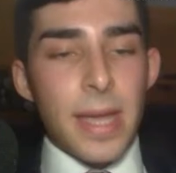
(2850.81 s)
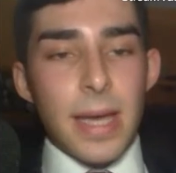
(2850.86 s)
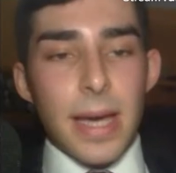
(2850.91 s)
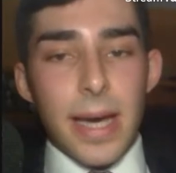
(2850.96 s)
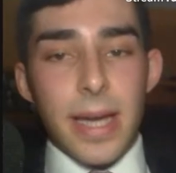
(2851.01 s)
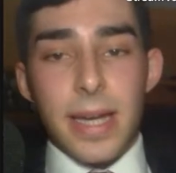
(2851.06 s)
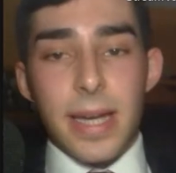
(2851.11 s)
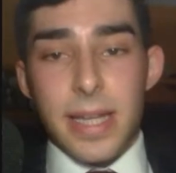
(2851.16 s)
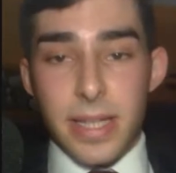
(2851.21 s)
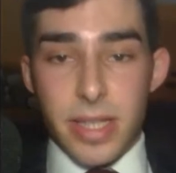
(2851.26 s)

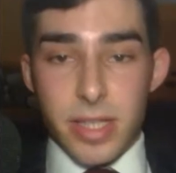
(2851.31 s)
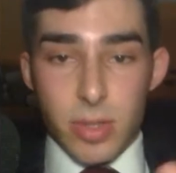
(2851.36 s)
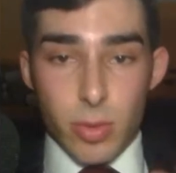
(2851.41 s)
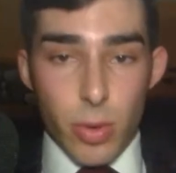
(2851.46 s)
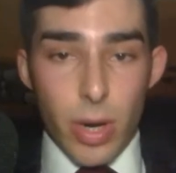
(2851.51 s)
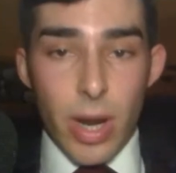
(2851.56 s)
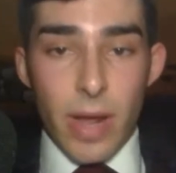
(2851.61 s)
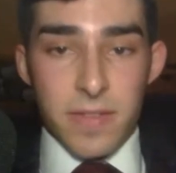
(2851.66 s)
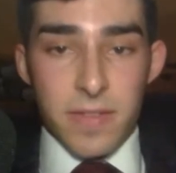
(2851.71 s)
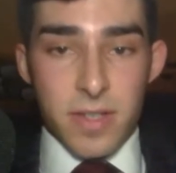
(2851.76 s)
And he
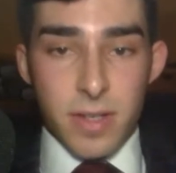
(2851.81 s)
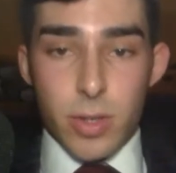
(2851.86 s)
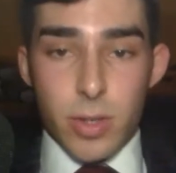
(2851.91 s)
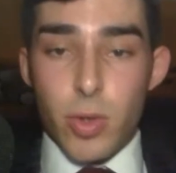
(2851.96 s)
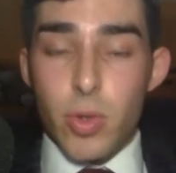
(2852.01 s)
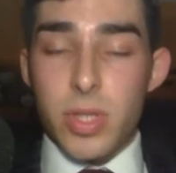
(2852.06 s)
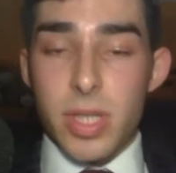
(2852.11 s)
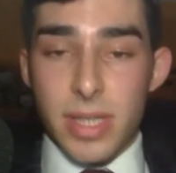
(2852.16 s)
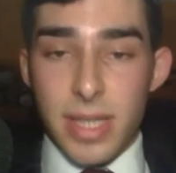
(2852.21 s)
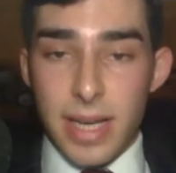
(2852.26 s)
describes,
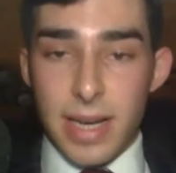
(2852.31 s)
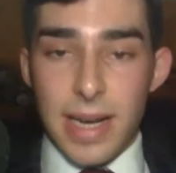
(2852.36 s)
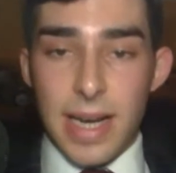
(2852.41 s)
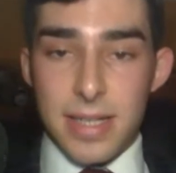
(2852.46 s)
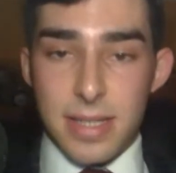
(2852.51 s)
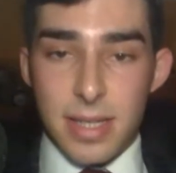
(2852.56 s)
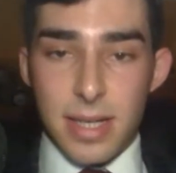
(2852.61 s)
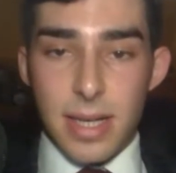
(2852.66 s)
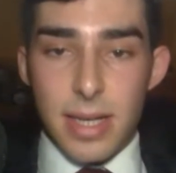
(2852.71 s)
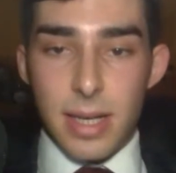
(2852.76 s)
using the
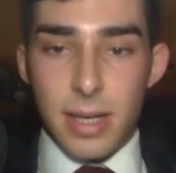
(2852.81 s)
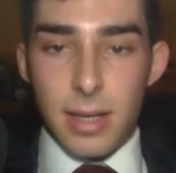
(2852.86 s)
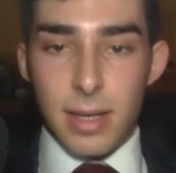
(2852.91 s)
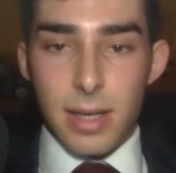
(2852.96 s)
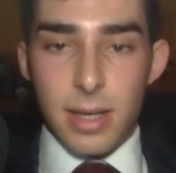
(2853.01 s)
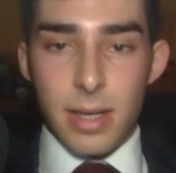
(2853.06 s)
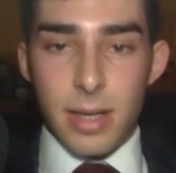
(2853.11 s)
classical